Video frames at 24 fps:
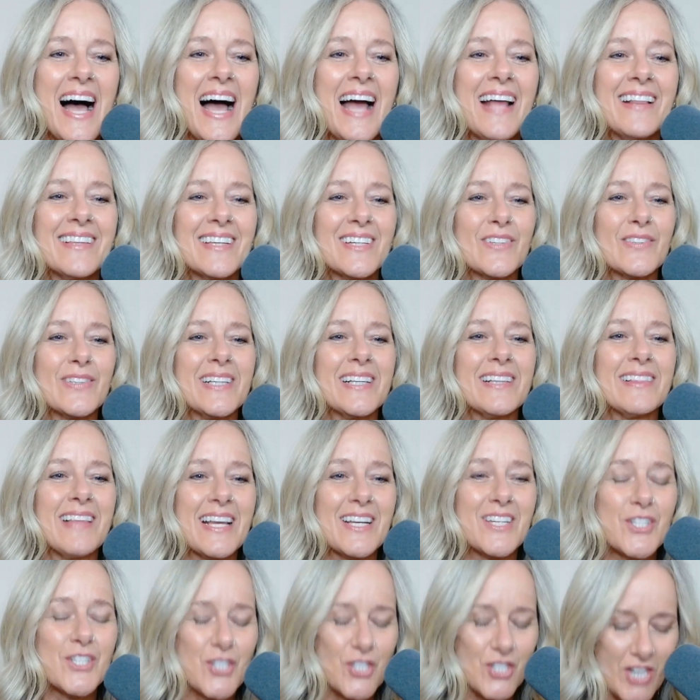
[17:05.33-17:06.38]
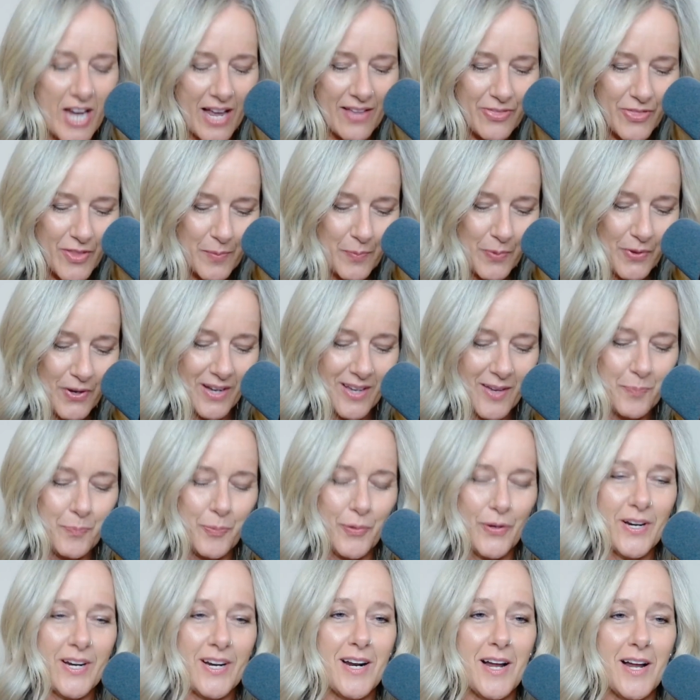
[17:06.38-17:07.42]
I literally like shut the book,
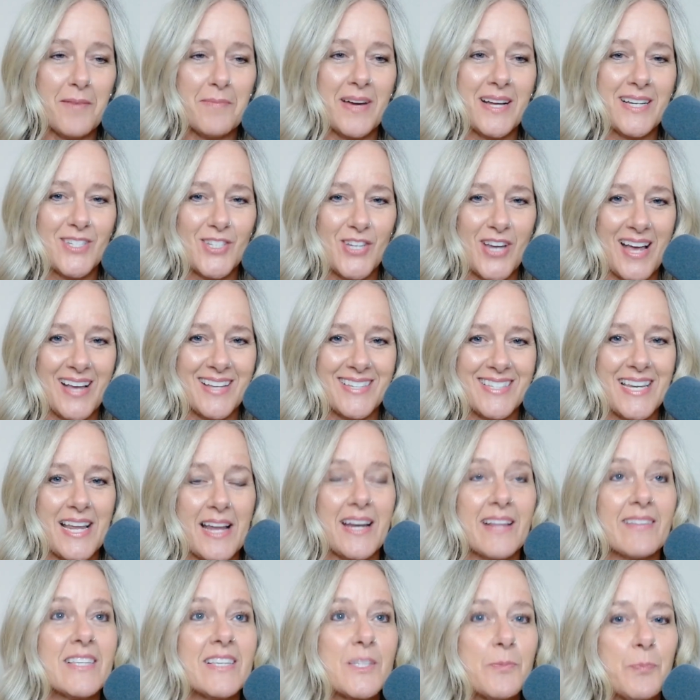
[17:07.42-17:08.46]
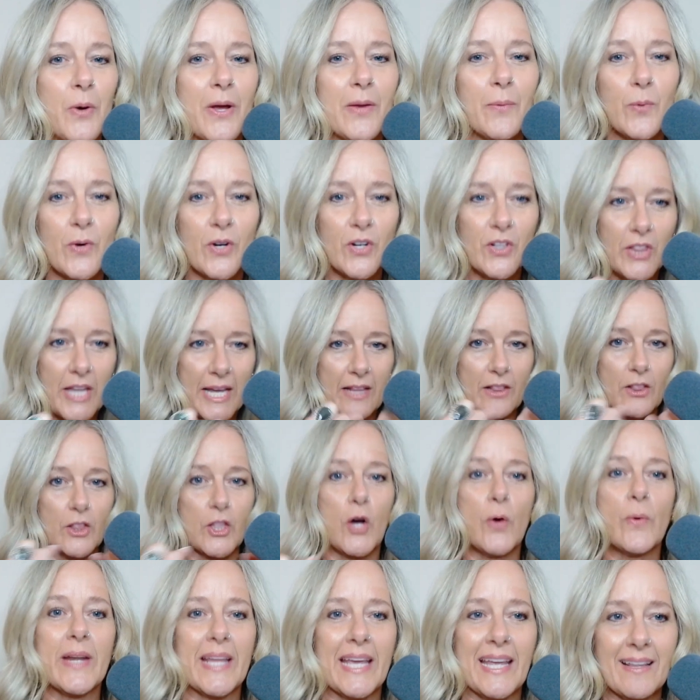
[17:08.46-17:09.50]
put it on my chest. And at this point we're like
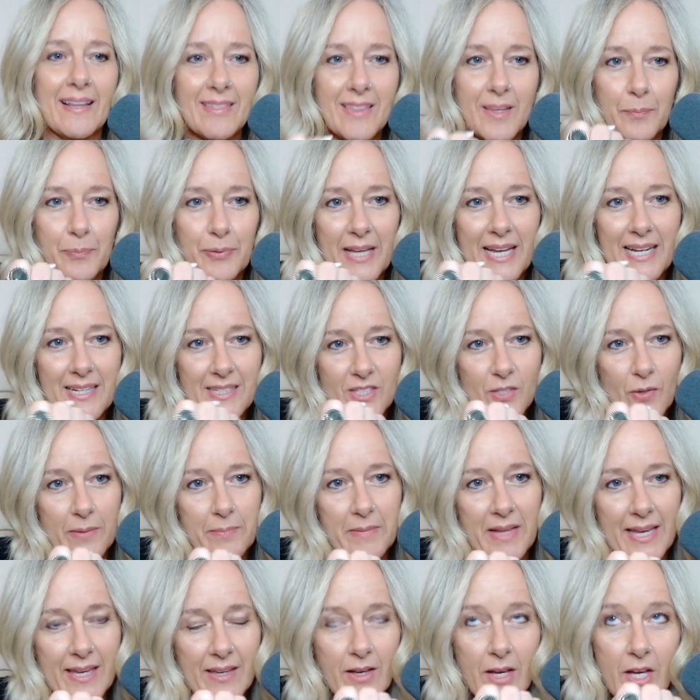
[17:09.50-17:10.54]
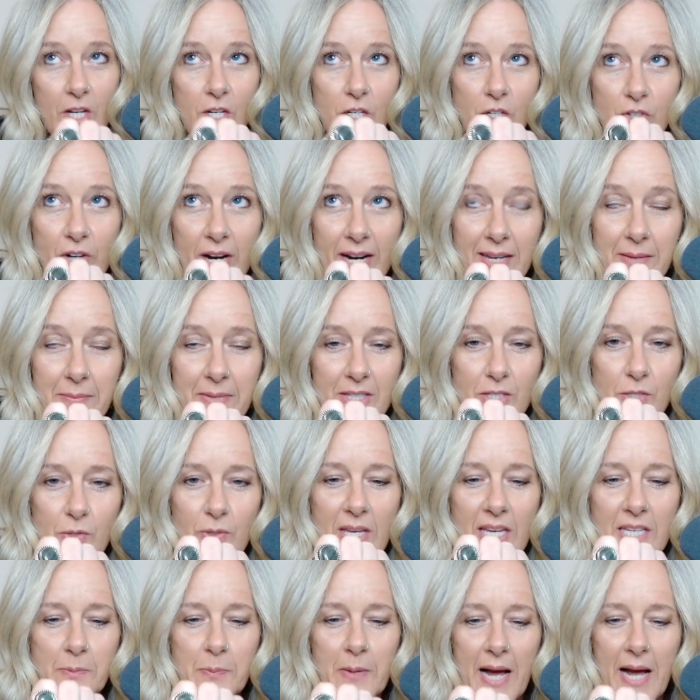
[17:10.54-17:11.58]
loading the plane. So I'm like dragging my
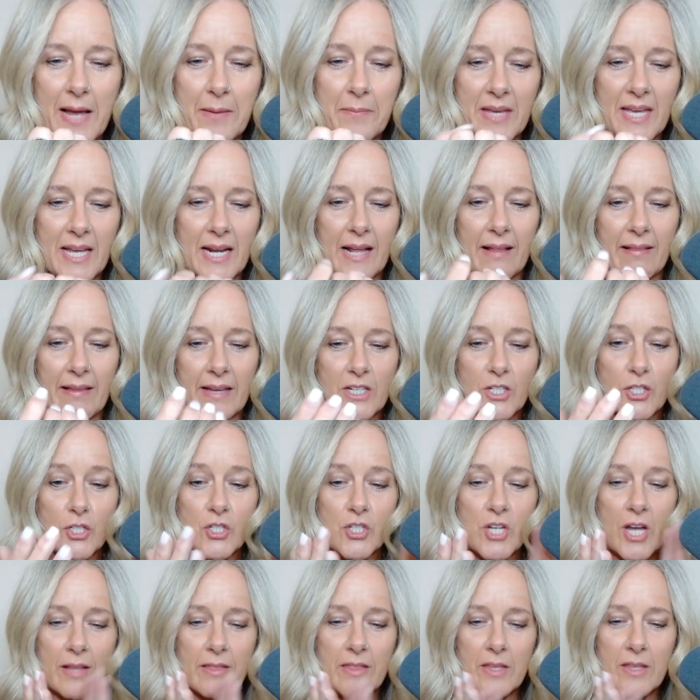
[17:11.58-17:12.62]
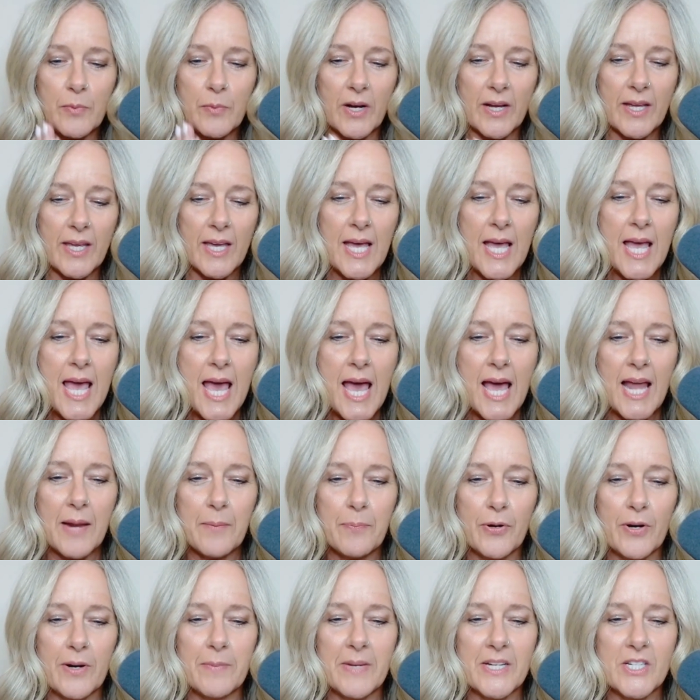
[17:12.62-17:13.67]
suitcase behind me, and I like shut the book and I
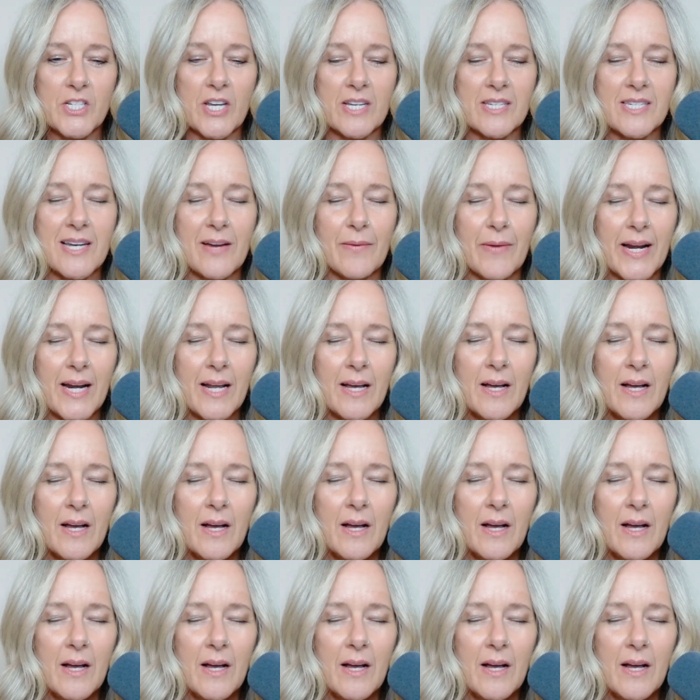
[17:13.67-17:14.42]
put it on my chest, and I went,